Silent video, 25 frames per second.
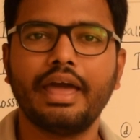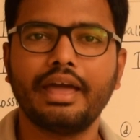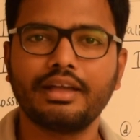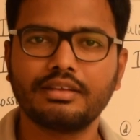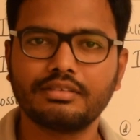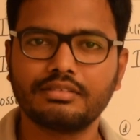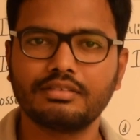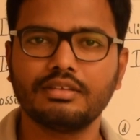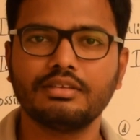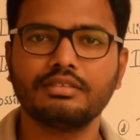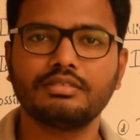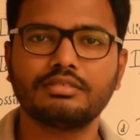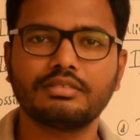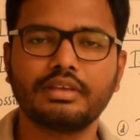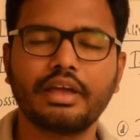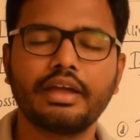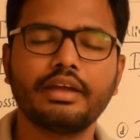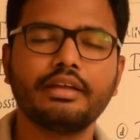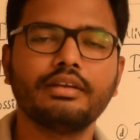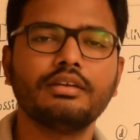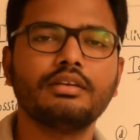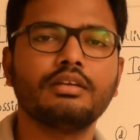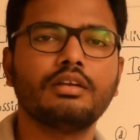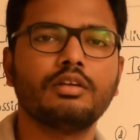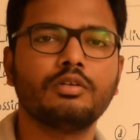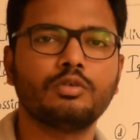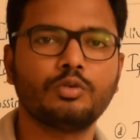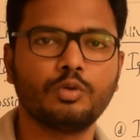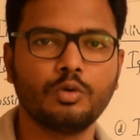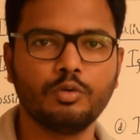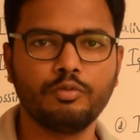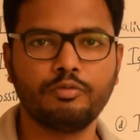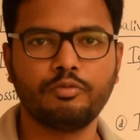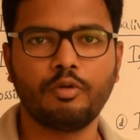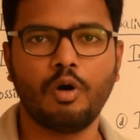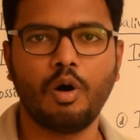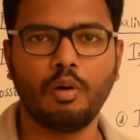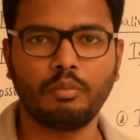exists in
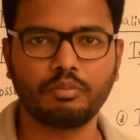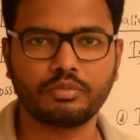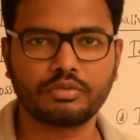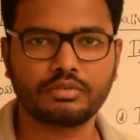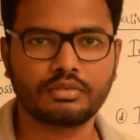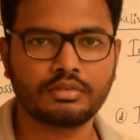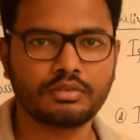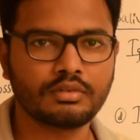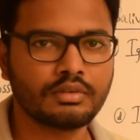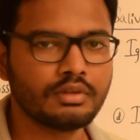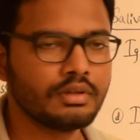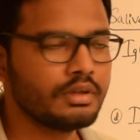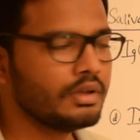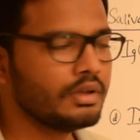two forms.